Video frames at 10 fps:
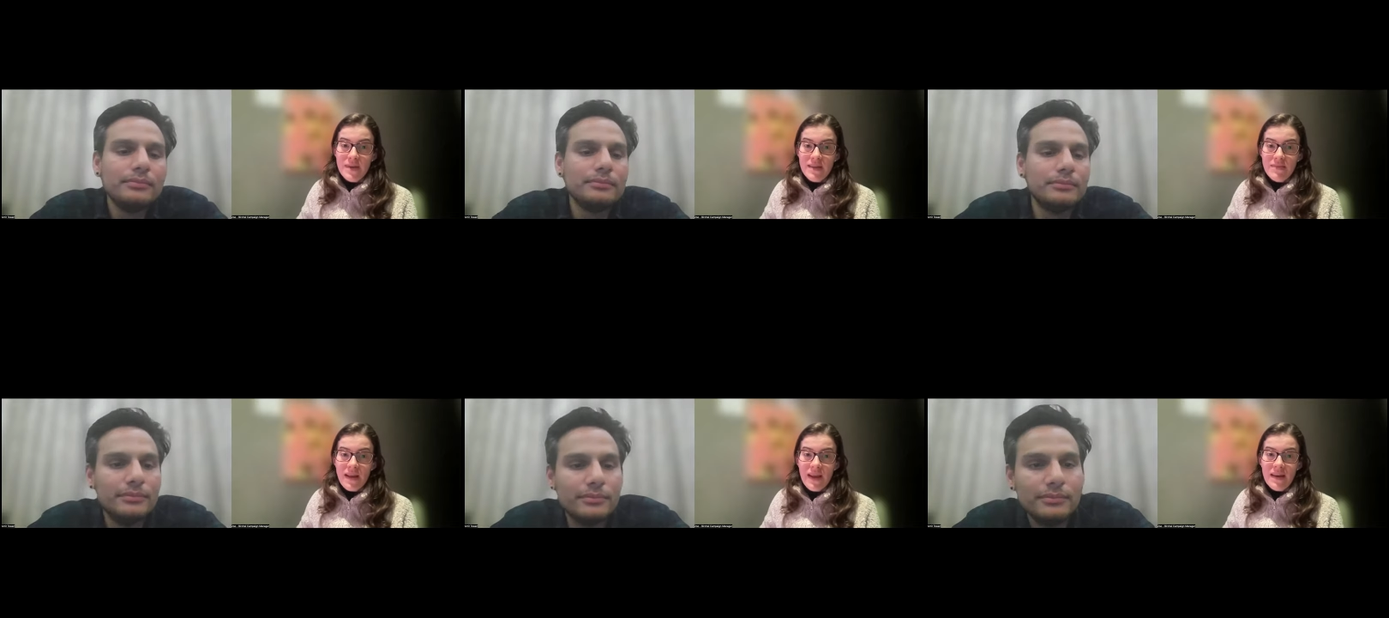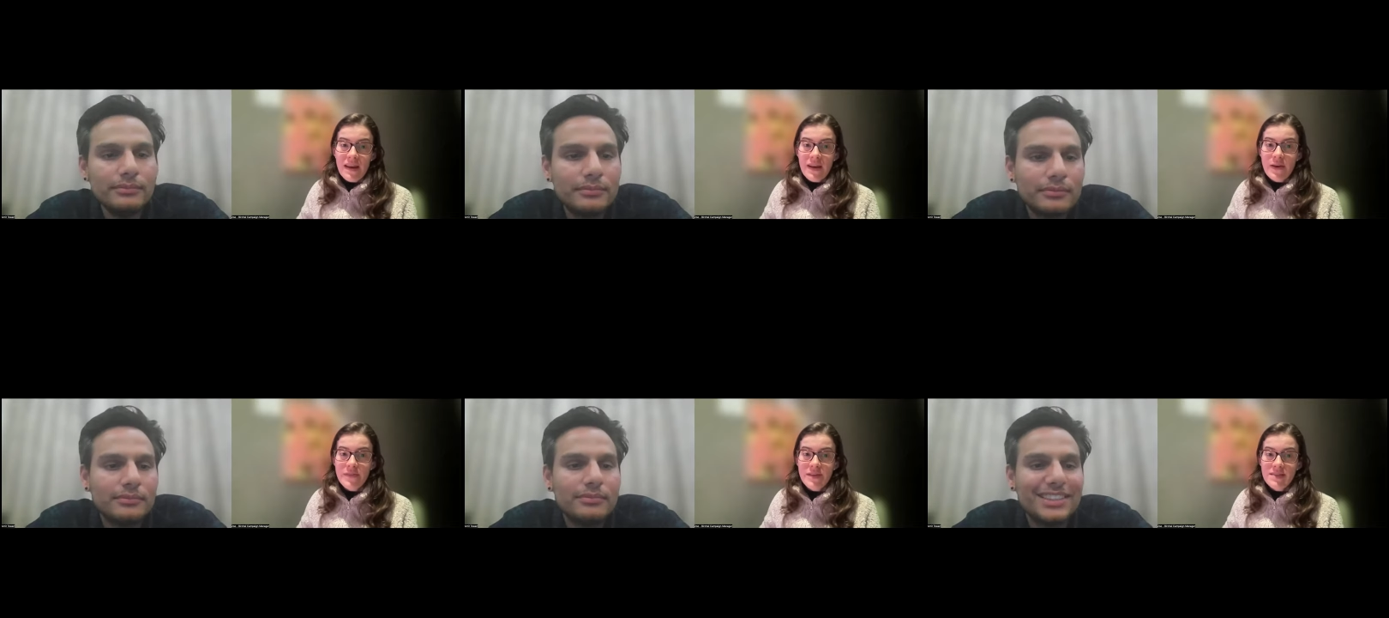Speaker 1: Amit and any
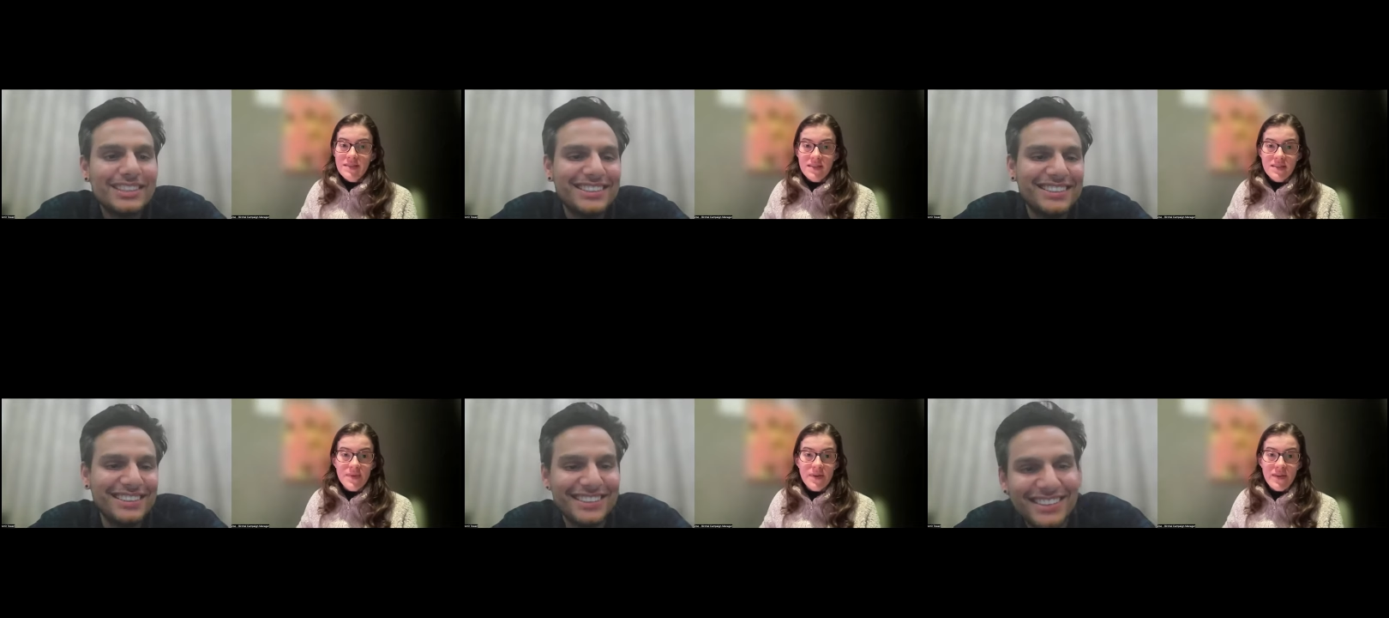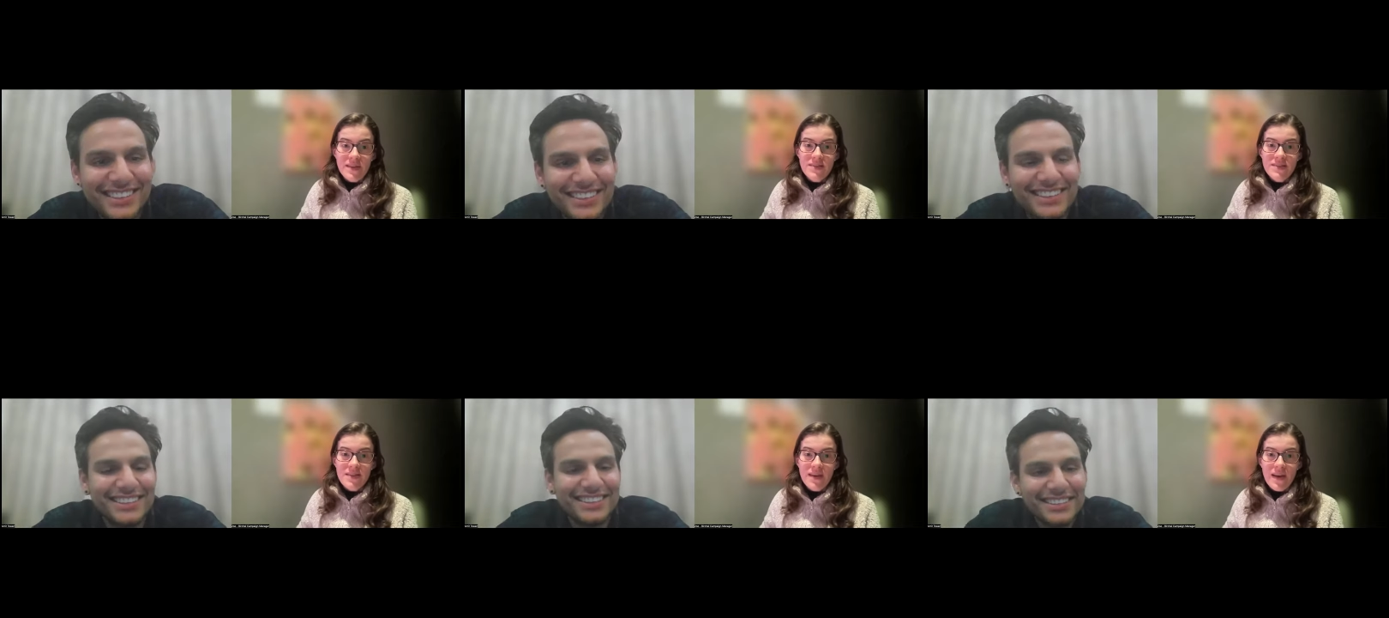of his
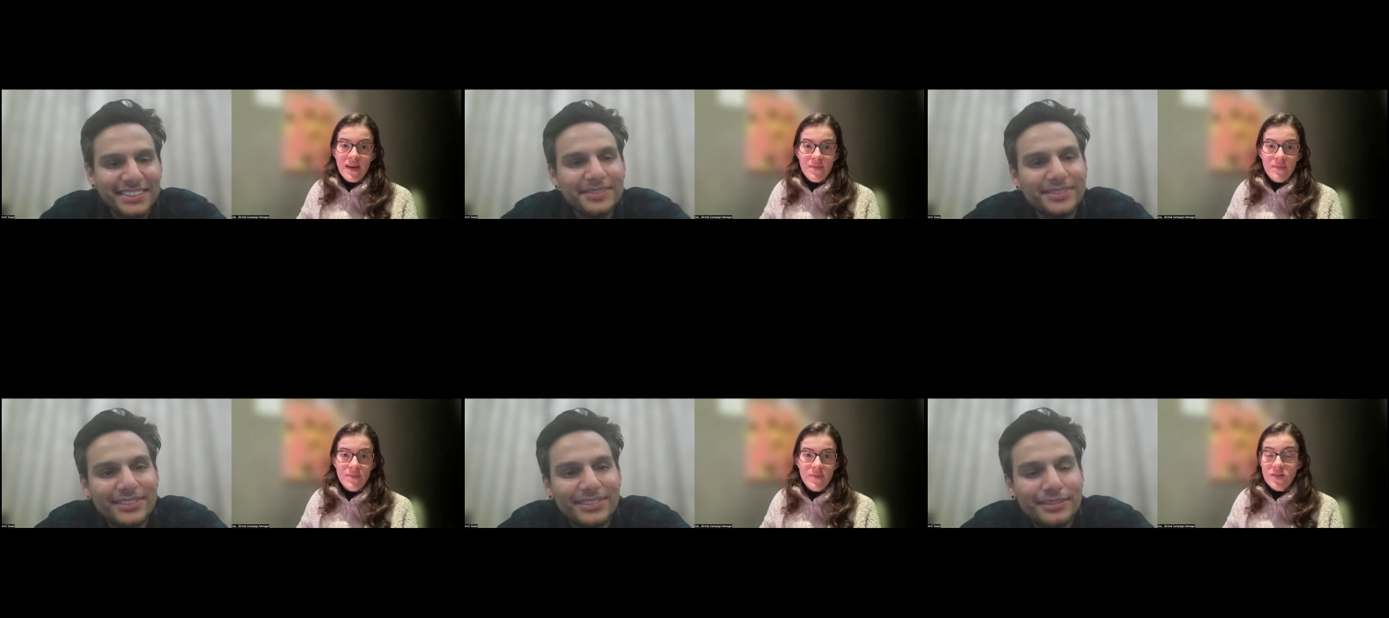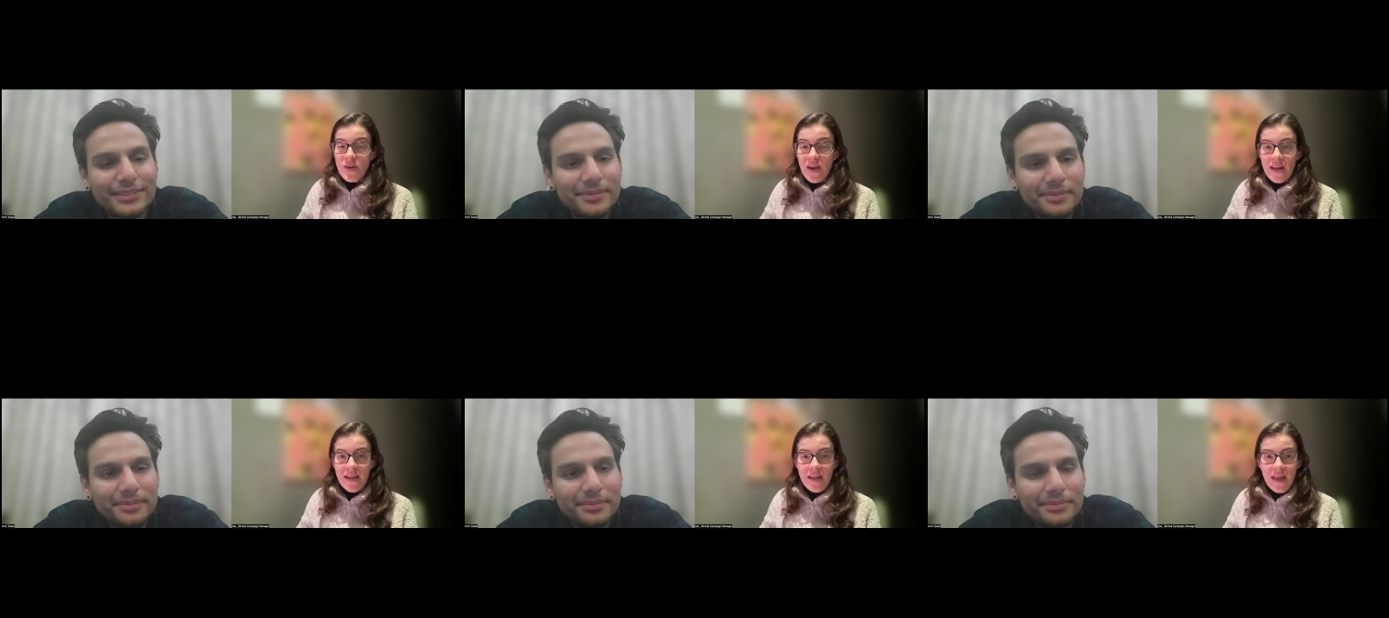experience? Um, oh, sorry,
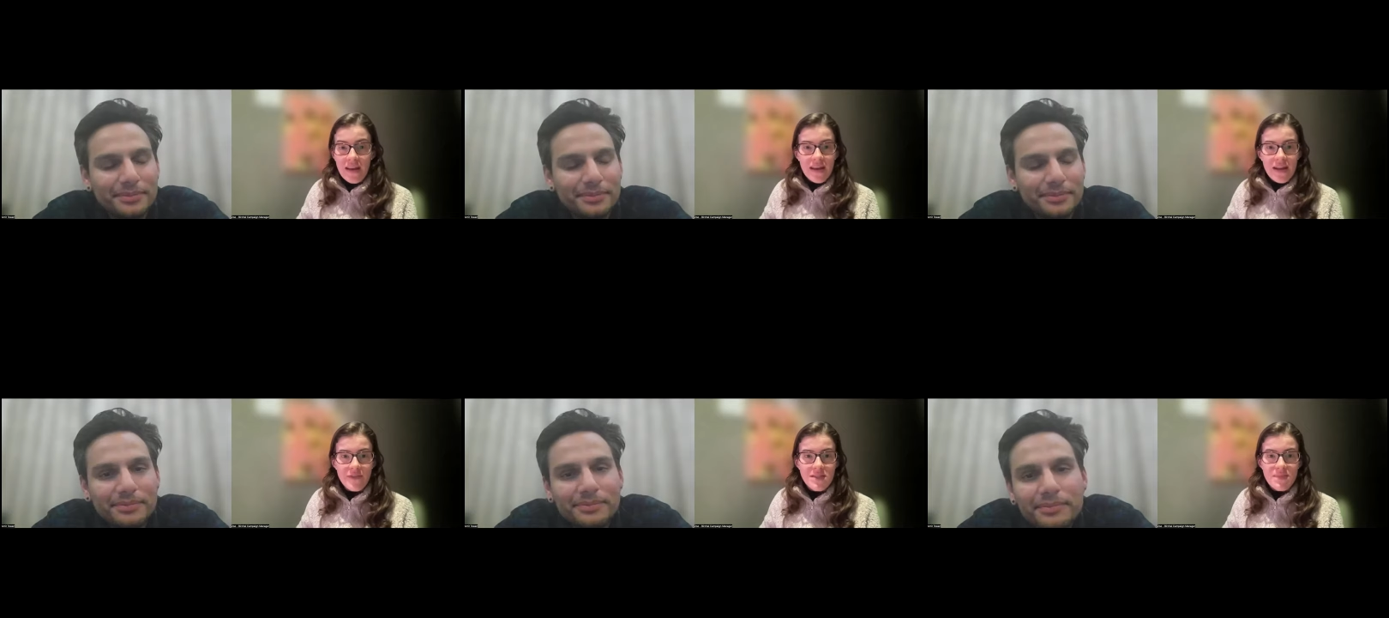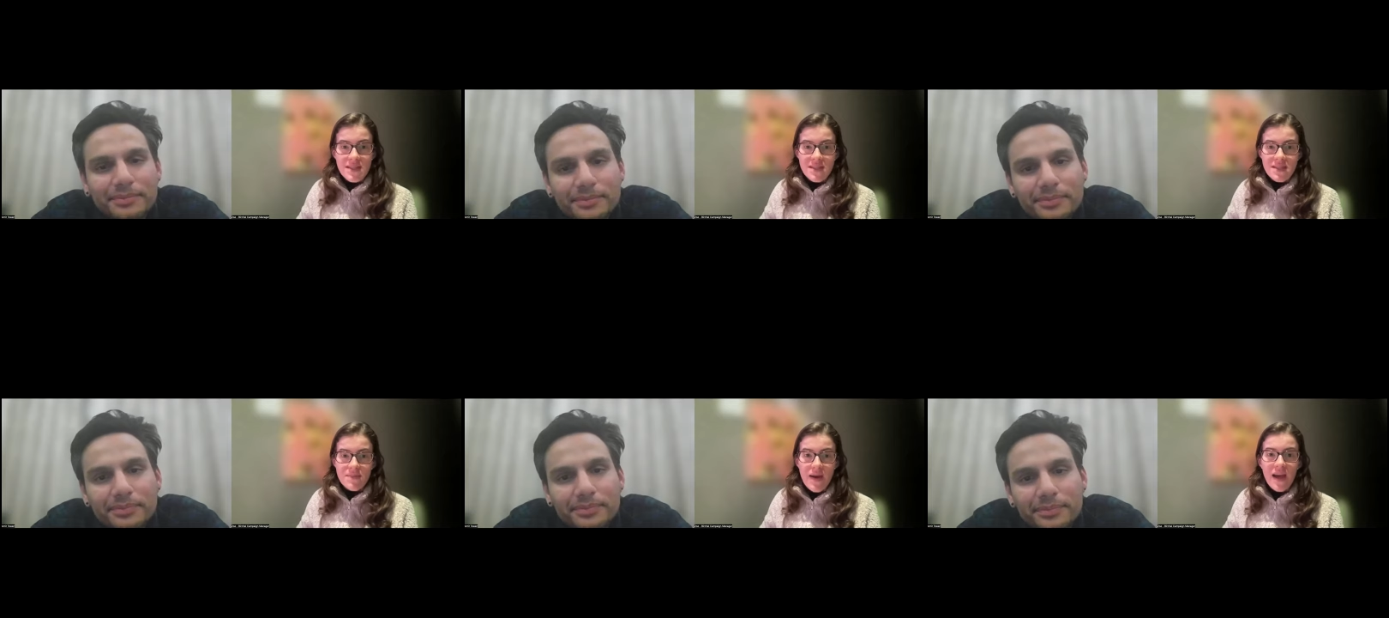any and any of his
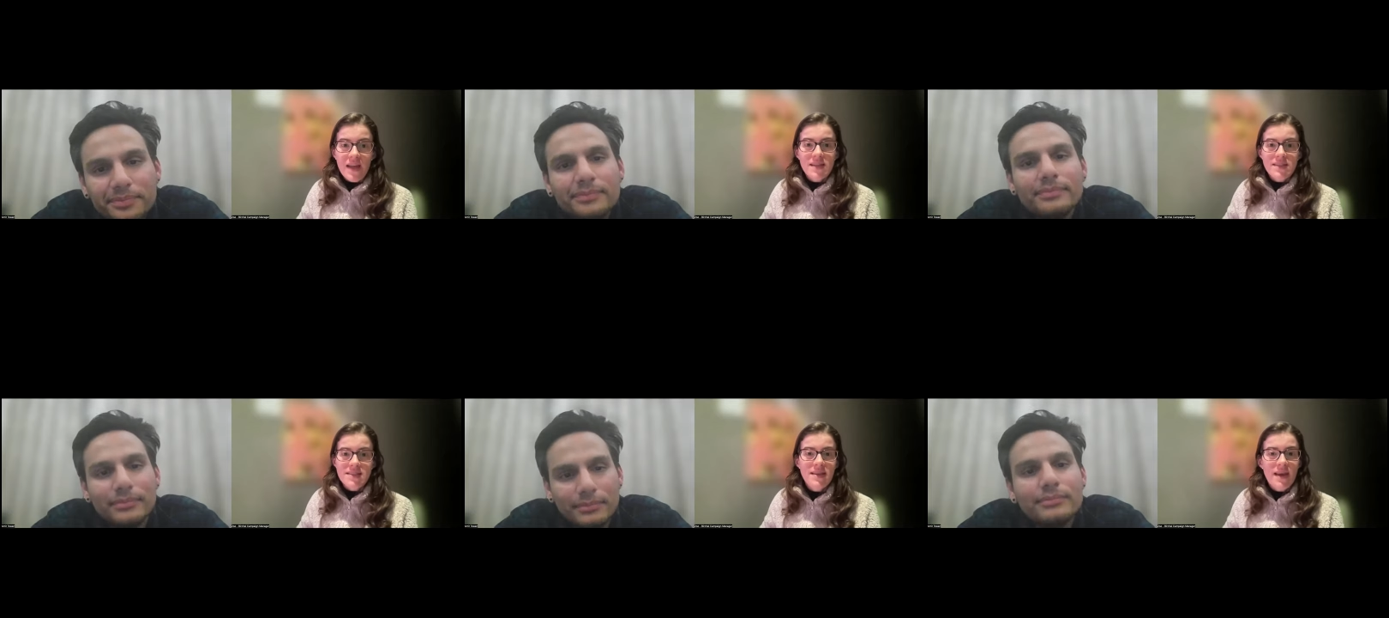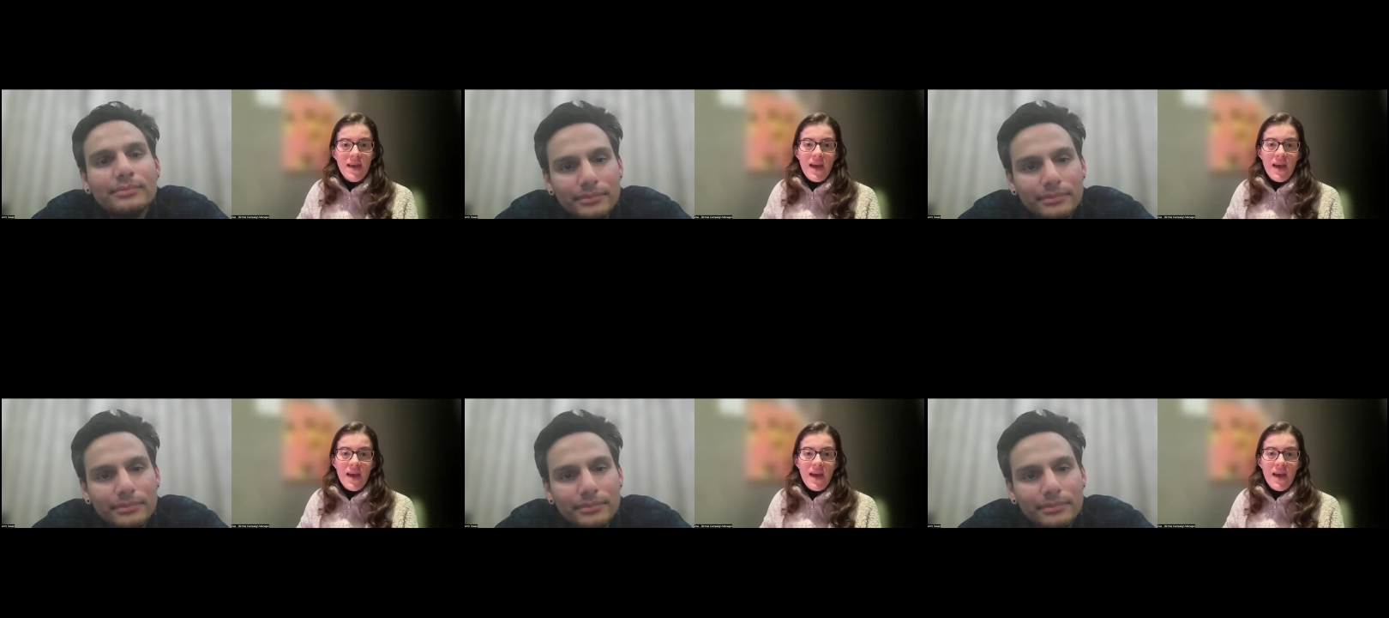business partners?